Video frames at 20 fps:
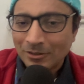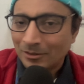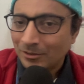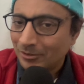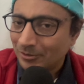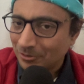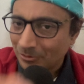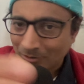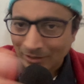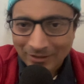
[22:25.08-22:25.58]

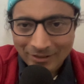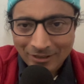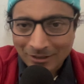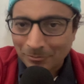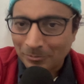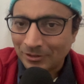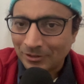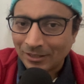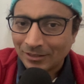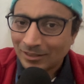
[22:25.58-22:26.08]
So I'll take a
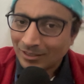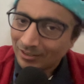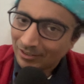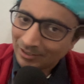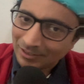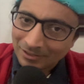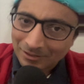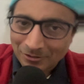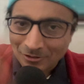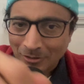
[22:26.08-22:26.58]
banana,
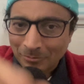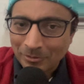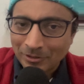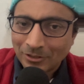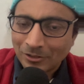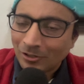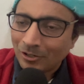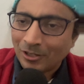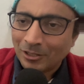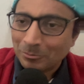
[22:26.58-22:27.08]
I'll chop
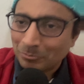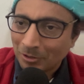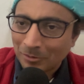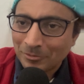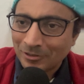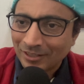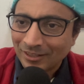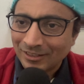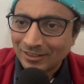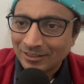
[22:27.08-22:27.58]
it, or
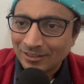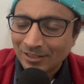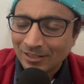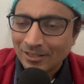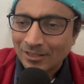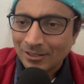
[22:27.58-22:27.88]
pomegranate,